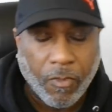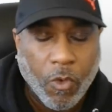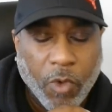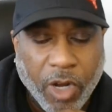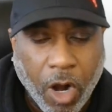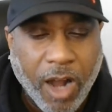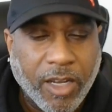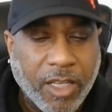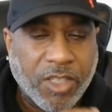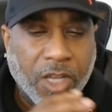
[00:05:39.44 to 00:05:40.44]

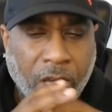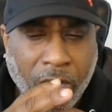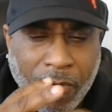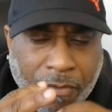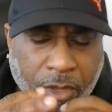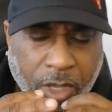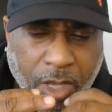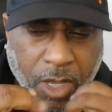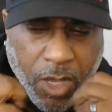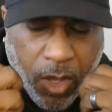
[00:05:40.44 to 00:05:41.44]
regardless of
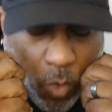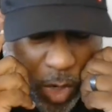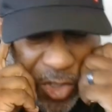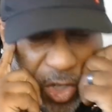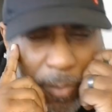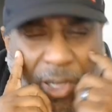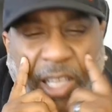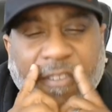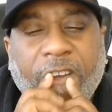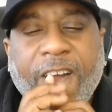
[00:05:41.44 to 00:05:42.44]
what your
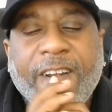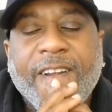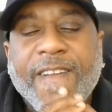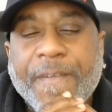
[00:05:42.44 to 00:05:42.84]
beliefs are,